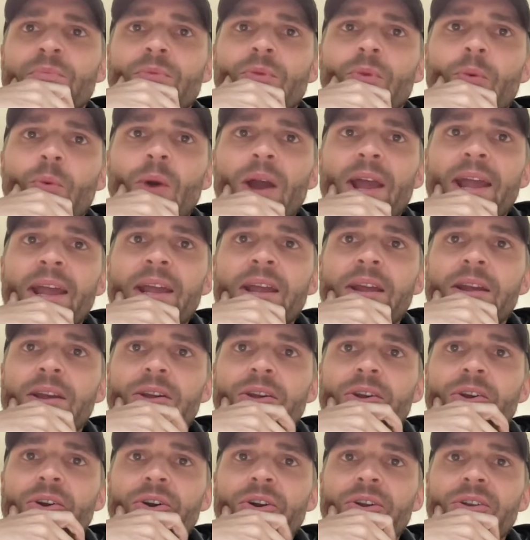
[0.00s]

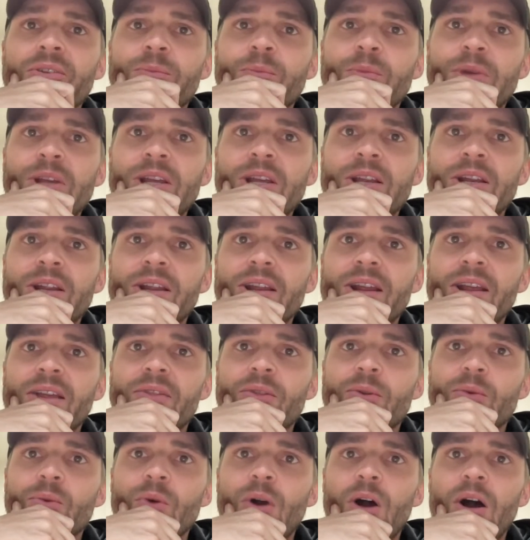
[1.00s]
weigh cooked meat and
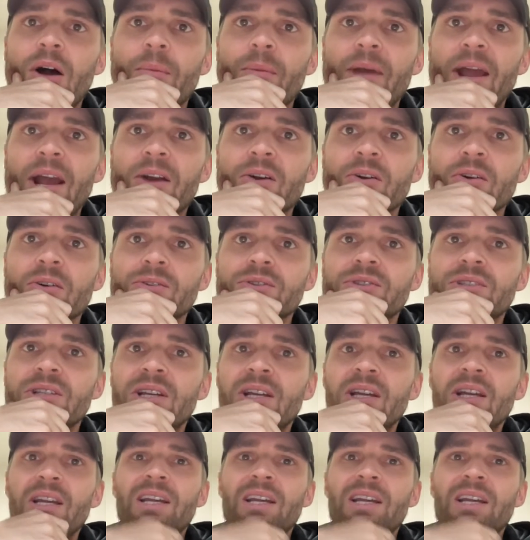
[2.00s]
get the raw macros.